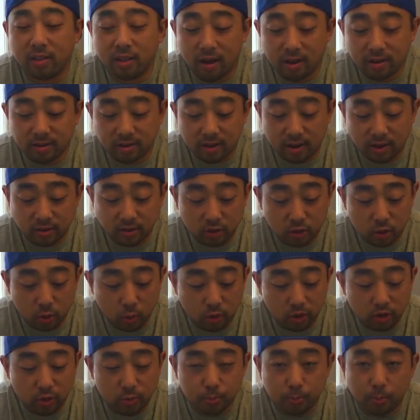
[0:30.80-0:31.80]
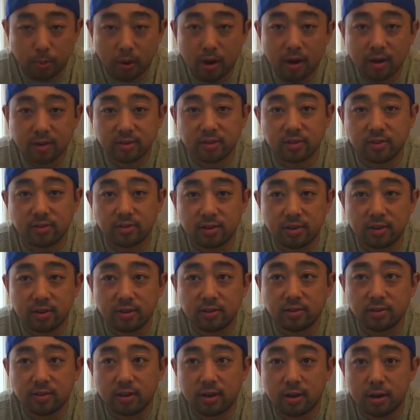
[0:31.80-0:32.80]
lost as to which box this
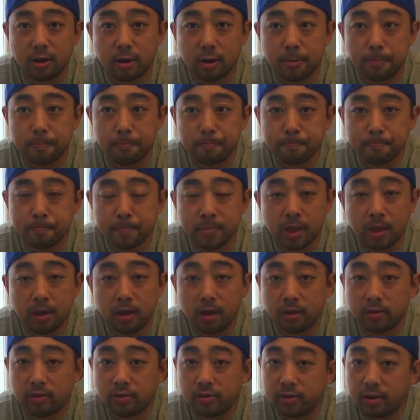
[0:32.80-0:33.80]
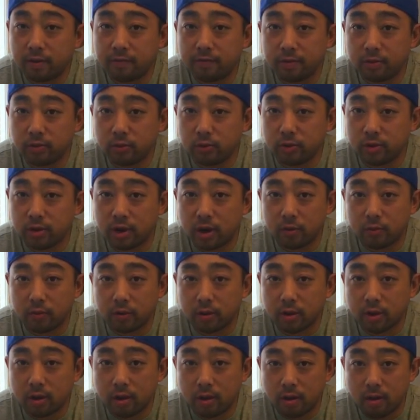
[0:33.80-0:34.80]
is. Um, I definitely do not
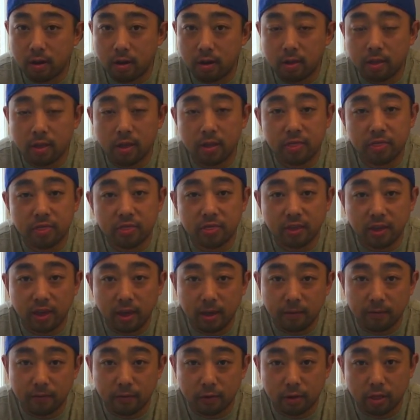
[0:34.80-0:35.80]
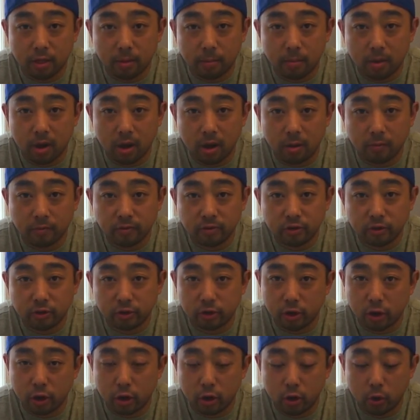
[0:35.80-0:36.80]
recall the theme for the month,
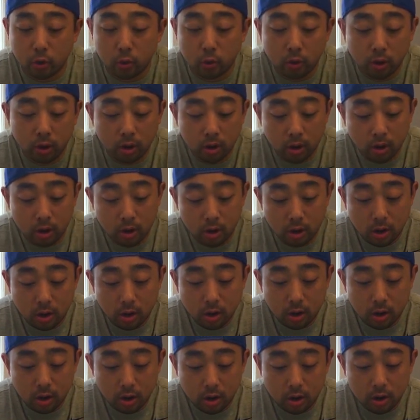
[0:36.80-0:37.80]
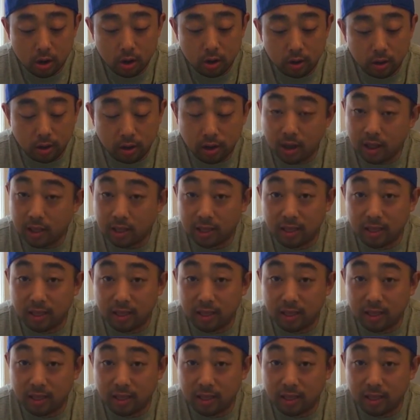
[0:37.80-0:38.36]
so yeah,